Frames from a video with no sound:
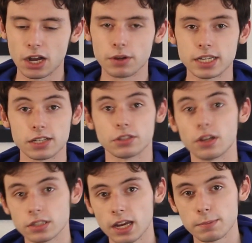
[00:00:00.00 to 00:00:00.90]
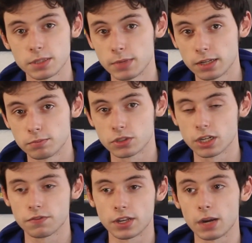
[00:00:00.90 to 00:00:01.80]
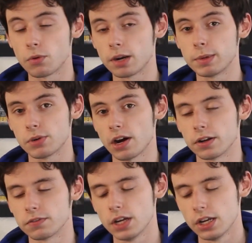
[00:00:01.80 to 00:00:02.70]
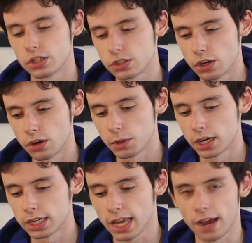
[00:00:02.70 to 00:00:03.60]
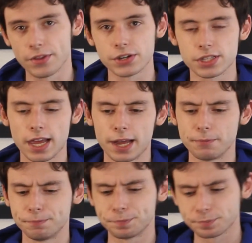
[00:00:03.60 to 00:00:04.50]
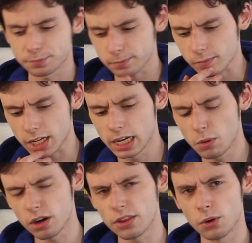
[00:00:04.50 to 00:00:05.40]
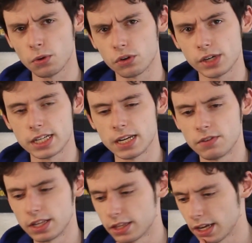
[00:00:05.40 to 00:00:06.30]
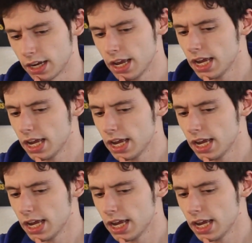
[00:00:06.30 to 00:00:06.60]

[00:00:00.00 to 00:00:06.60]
you know, it takes a long time to make stuff that I want to be proud of. So, yeah, there's that. Now, on to the whole creativity thing.